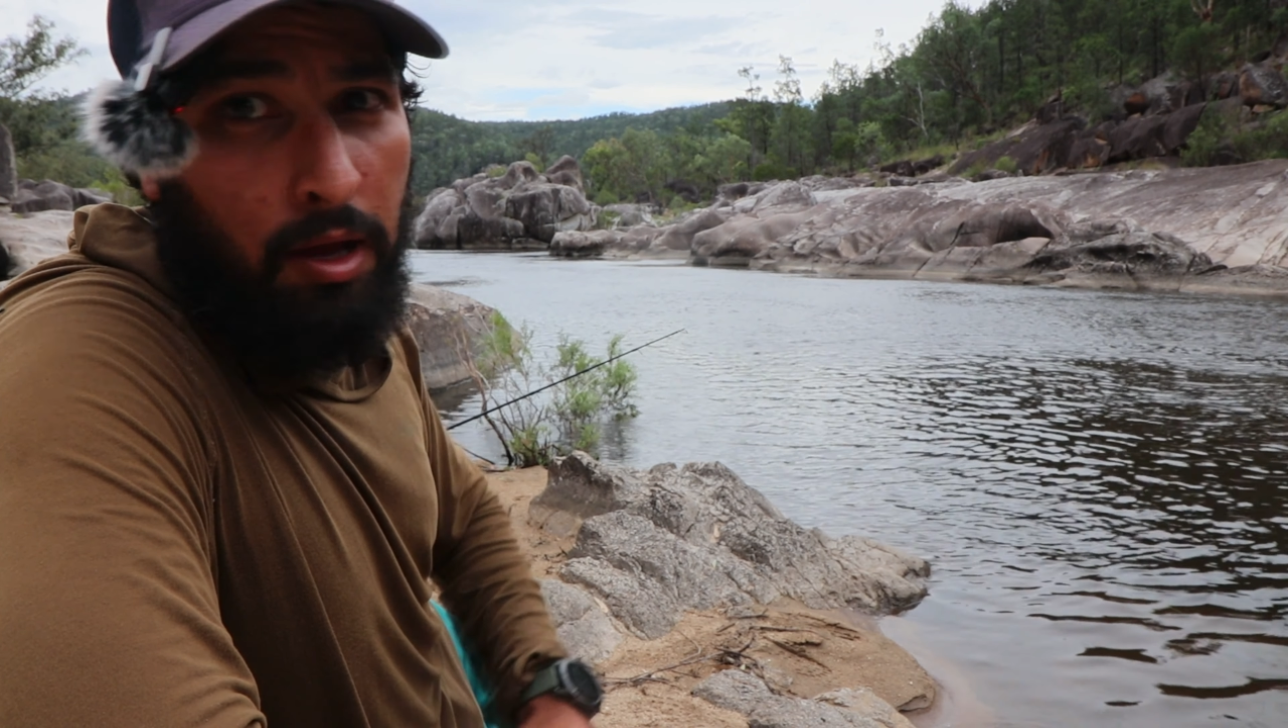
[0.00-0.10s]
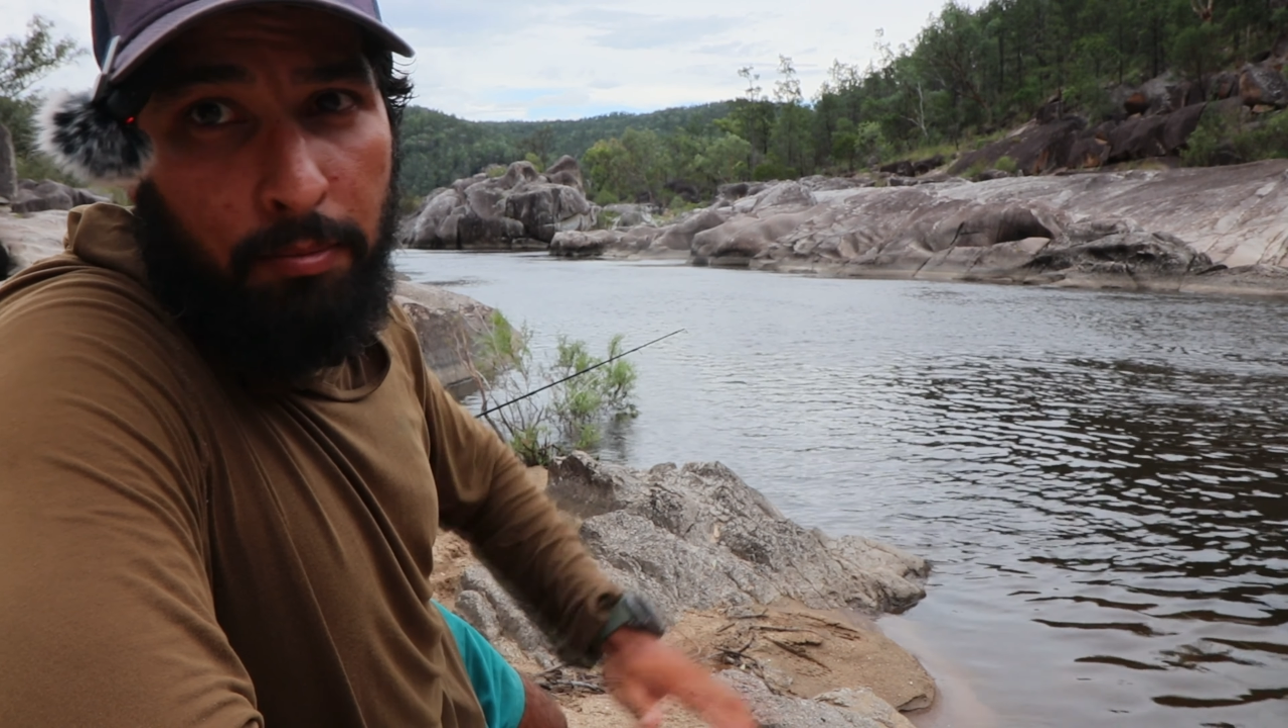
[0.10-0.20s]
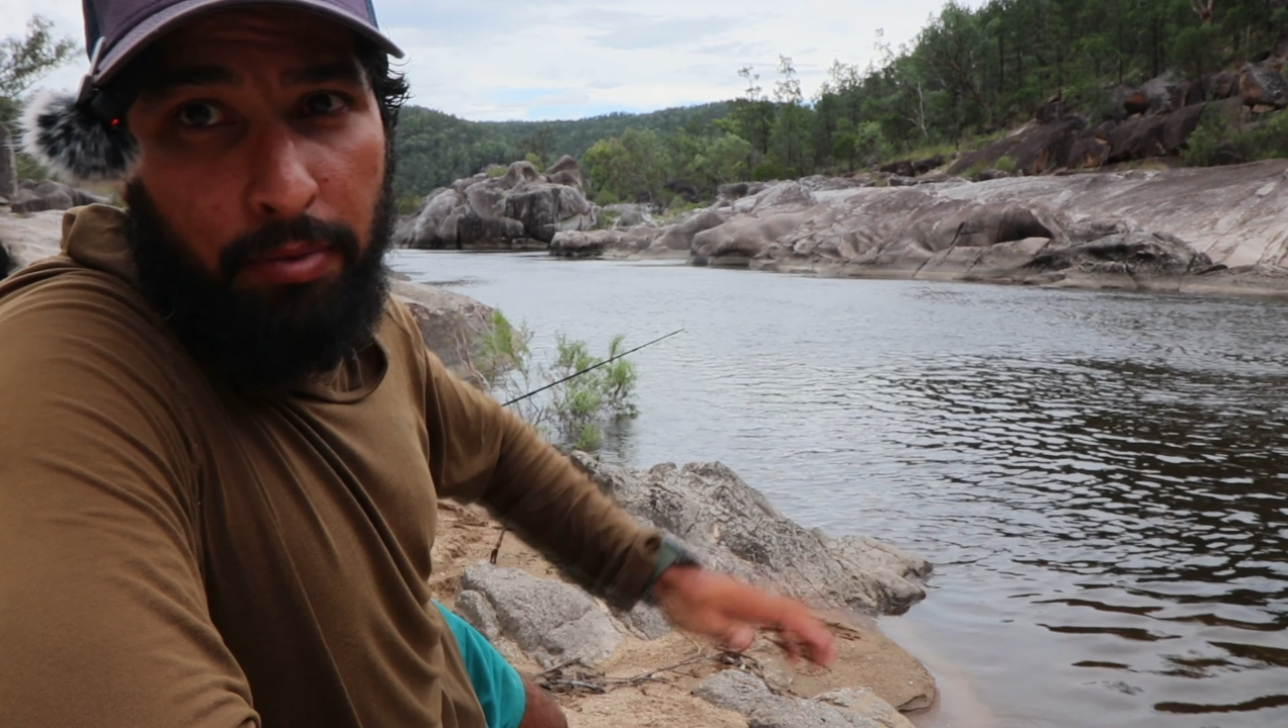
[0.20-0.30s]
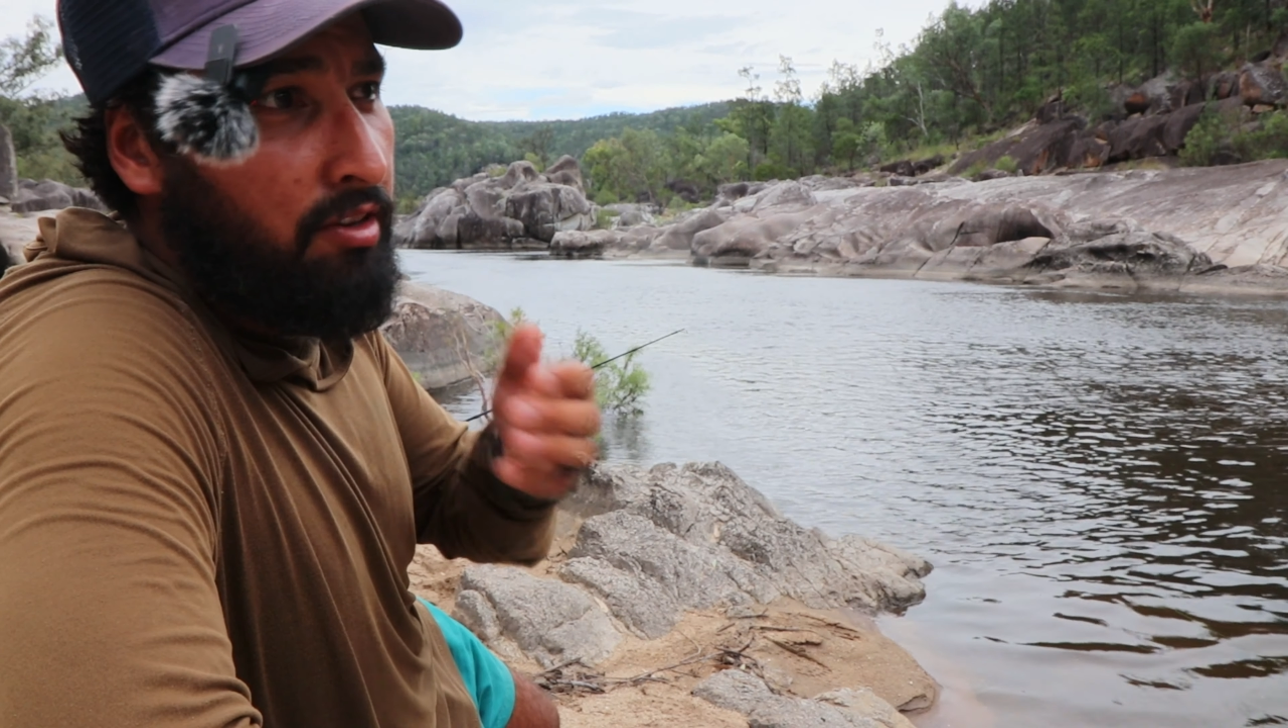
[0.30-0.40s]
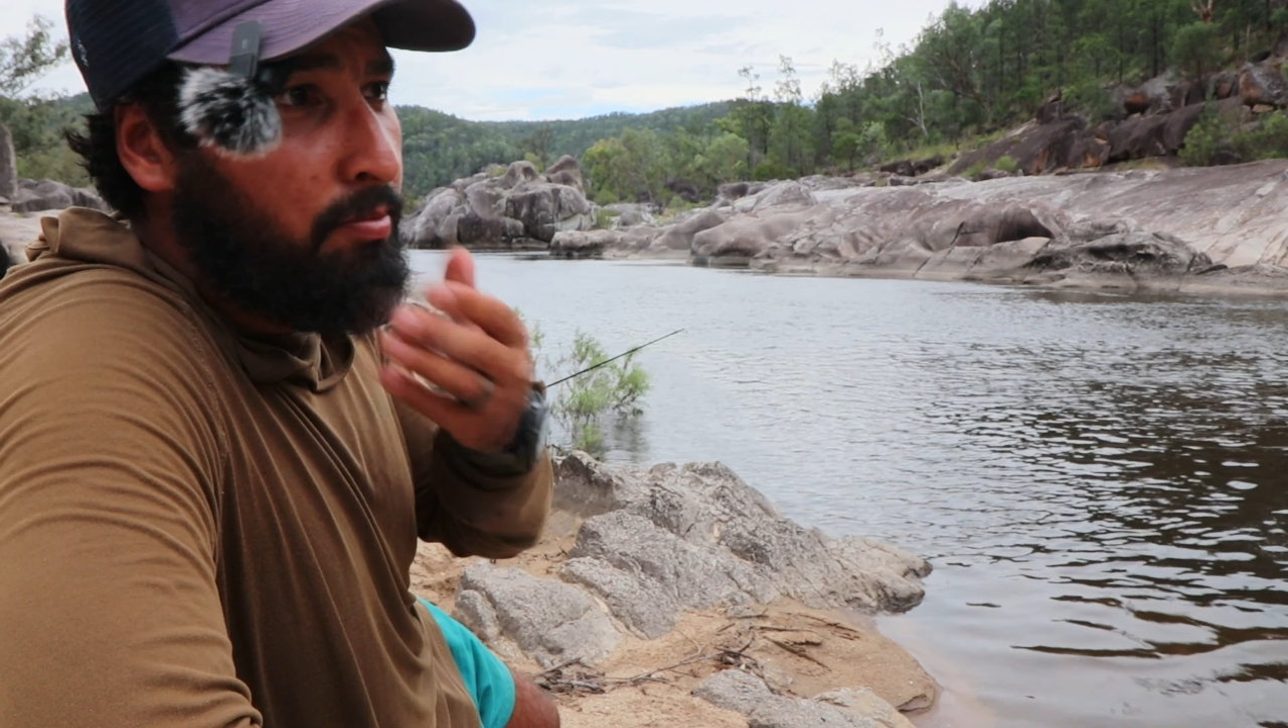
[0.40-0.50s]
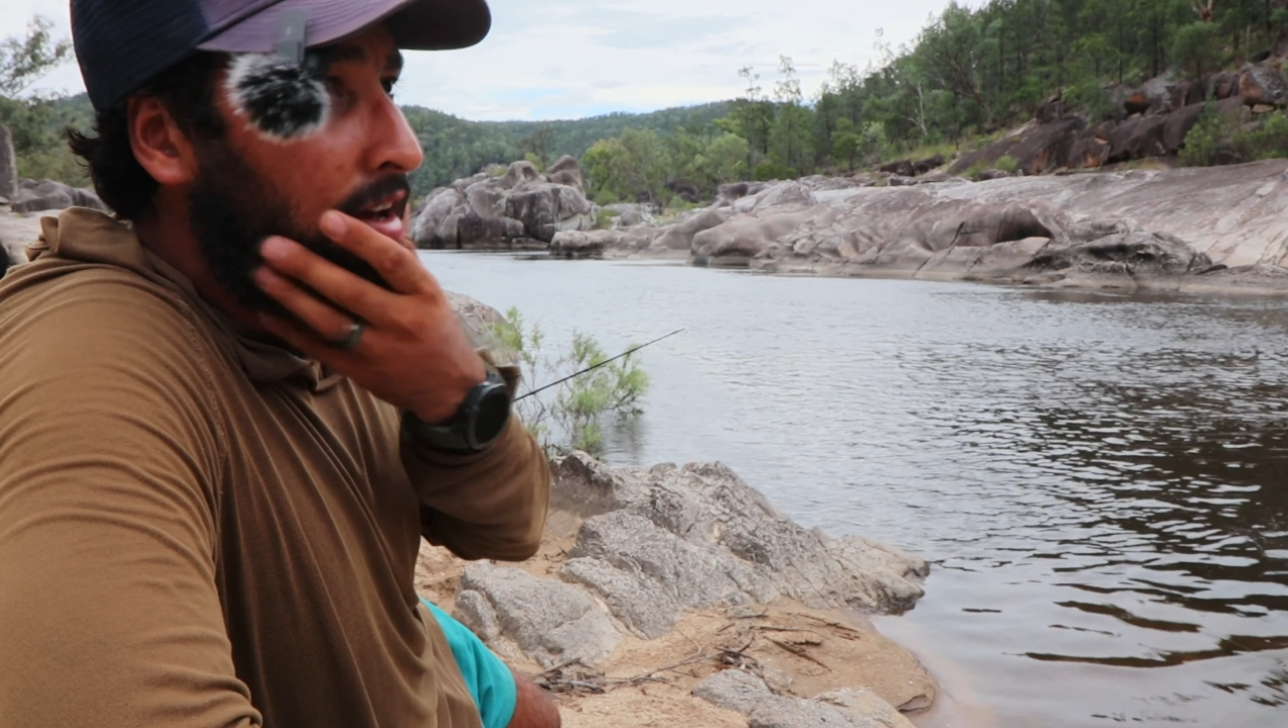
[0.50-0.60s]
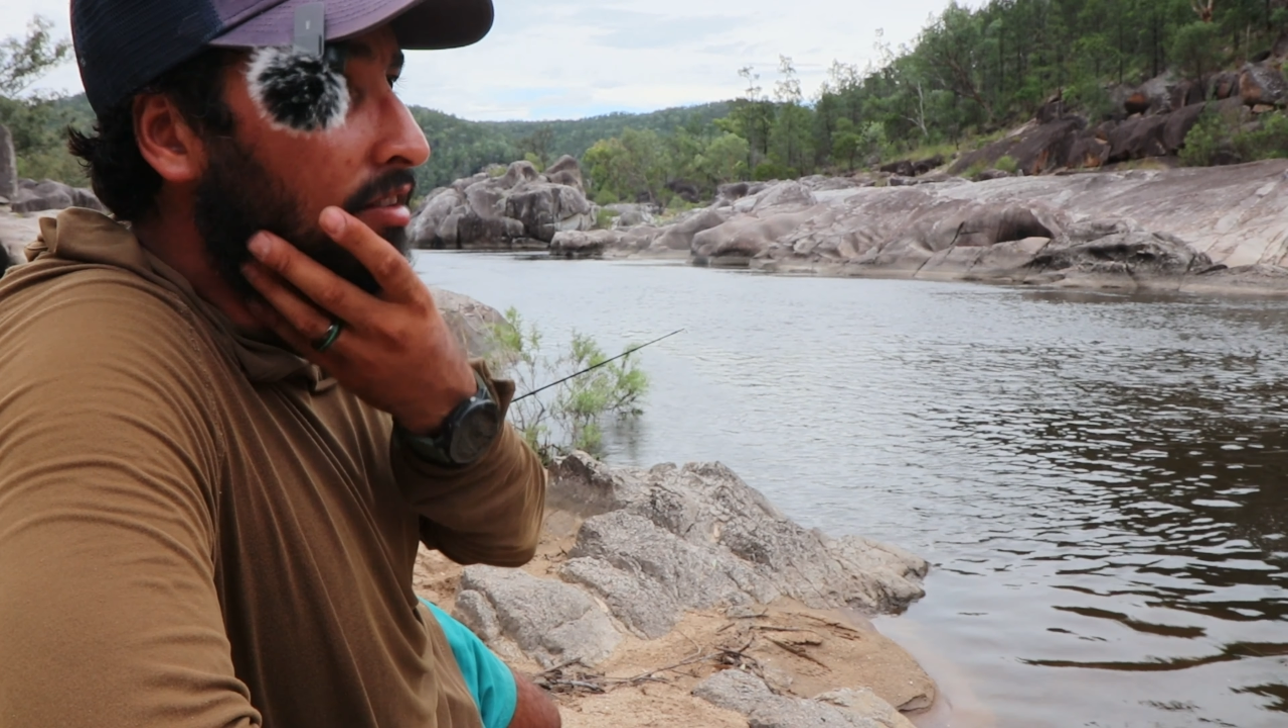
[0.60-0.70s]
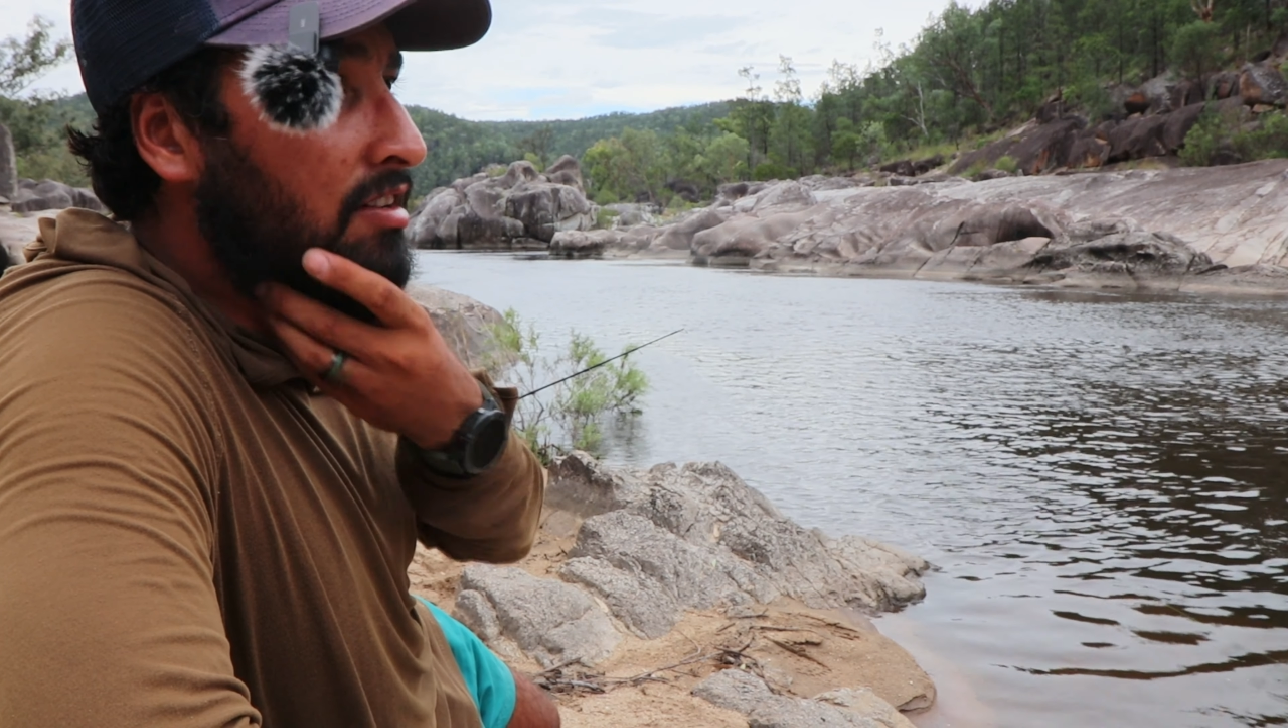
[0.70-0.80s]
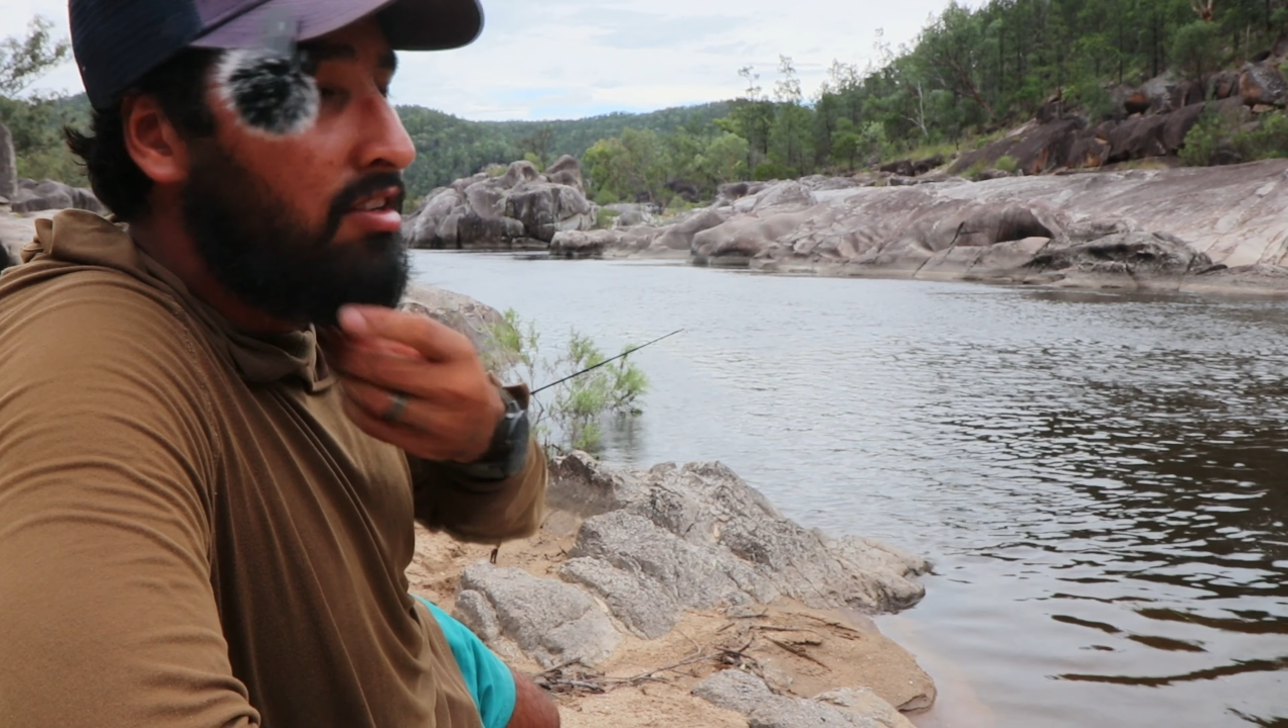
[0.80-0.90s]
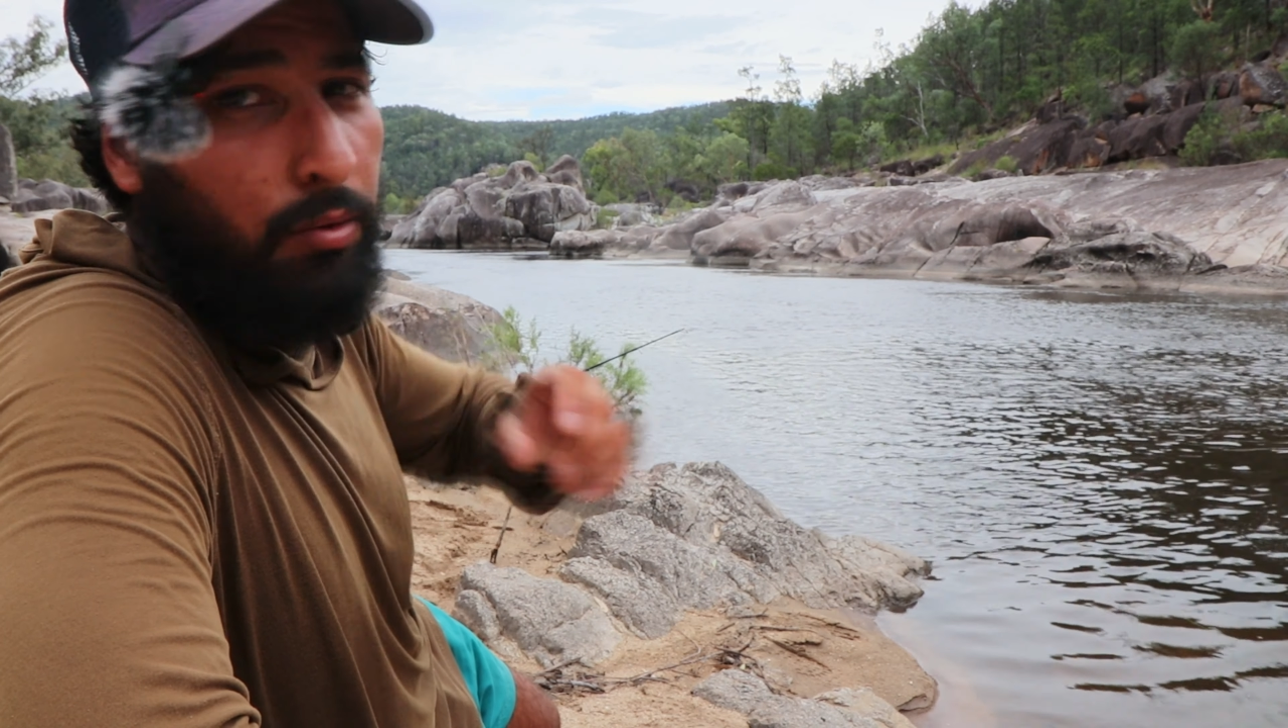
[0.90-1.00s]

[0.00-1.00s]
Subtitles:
it's basic.